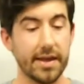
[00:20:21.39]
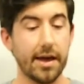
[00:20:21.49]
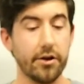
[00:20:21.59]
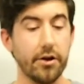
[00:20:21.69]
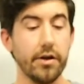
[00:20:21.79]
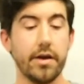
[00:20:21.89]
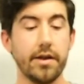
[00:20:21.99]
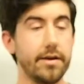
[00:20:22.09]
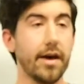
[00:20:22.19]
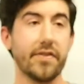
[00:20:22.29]
getter,
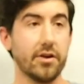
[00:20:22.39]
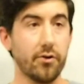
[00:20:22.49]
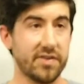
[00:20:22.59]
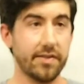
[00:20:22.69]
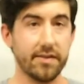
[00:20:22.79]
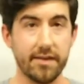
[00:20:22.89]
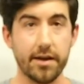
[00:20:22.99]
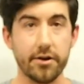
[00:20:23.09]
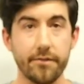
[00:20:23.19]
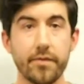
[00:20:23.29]
nothing goes on the
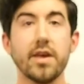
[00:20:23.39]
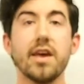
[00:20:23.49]
setter.